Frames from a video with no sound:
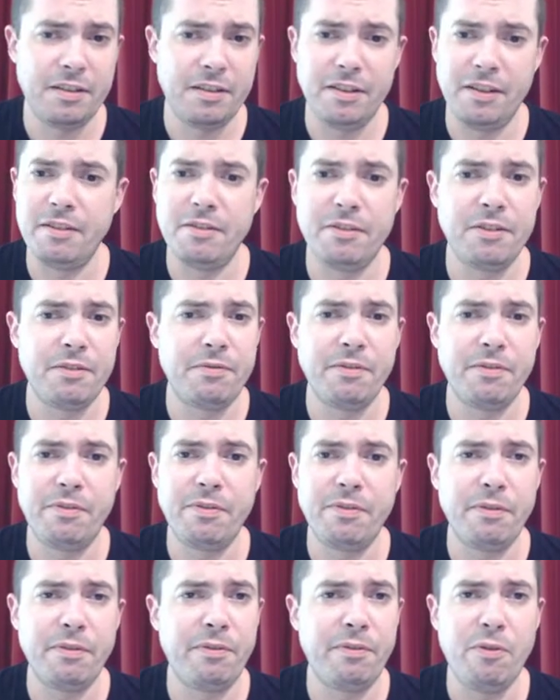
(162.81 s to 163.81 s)
It's
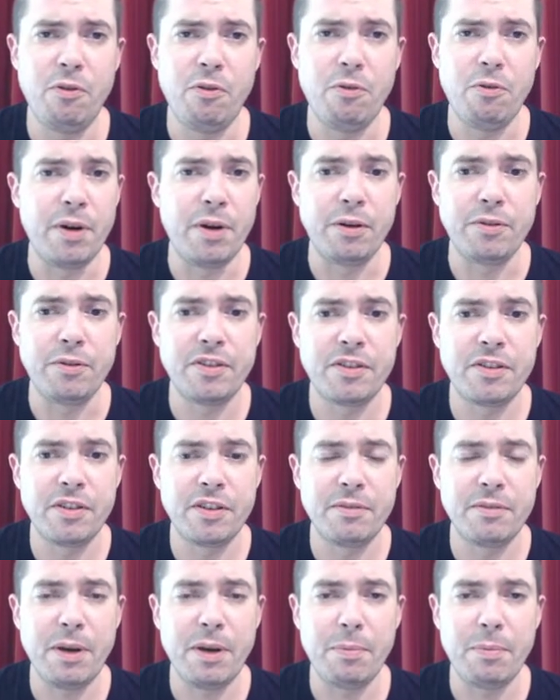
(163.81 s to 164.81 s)
foremost,
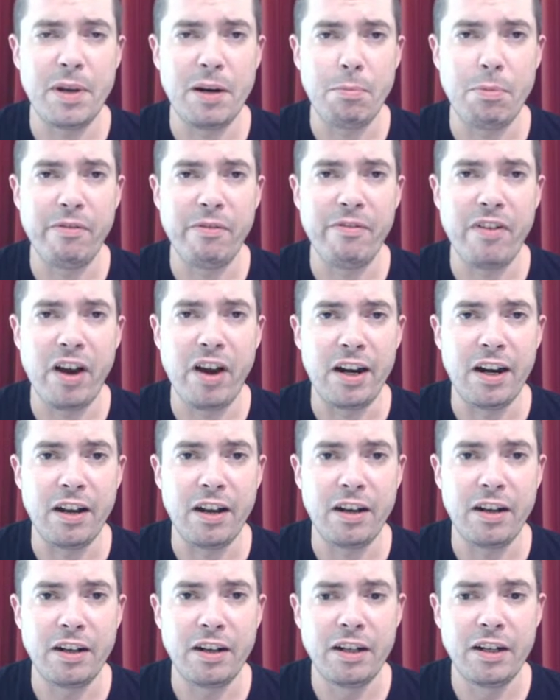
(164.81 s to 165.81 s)
it's about being a provider.